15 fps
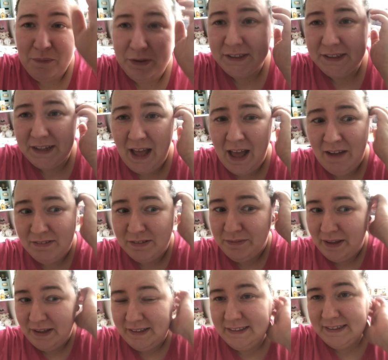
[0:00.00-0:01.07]
we're just going to have to
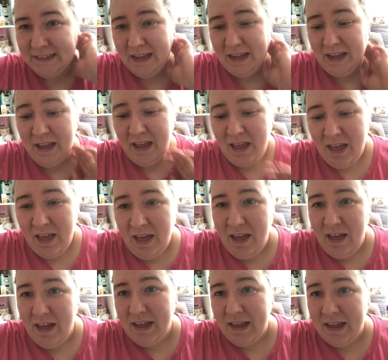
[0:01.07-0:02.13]
wait and see.
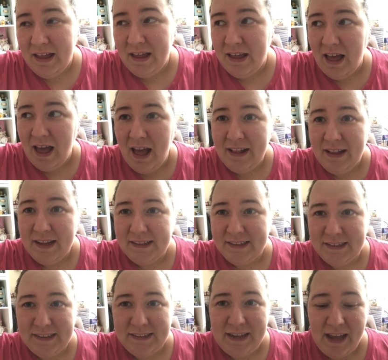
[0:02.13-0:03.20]
Uh,
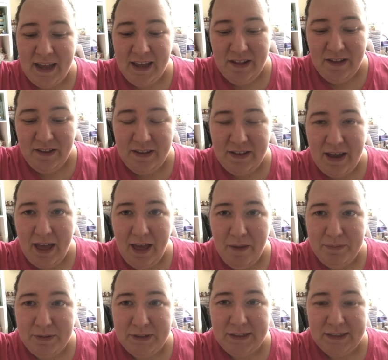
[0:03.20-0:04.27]
Alice is taking her nap.
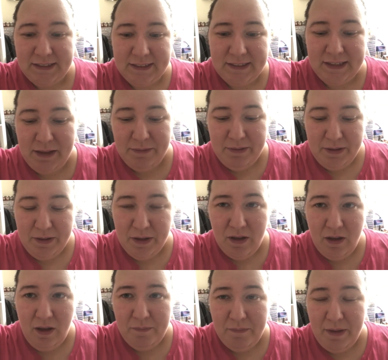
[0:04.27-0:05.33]
She's asleep in her
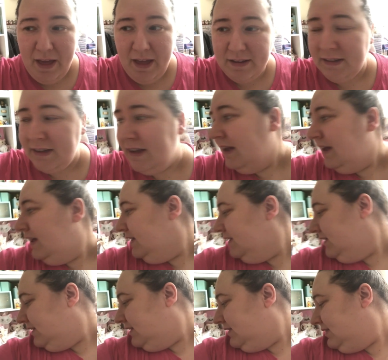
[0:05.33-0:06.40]
cot bed.
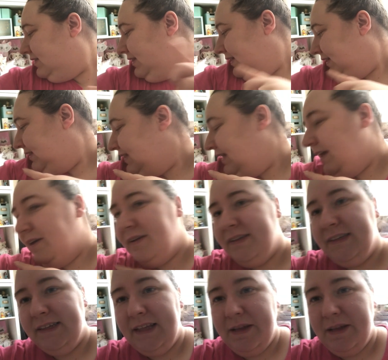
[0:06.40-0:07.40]
Little Leo's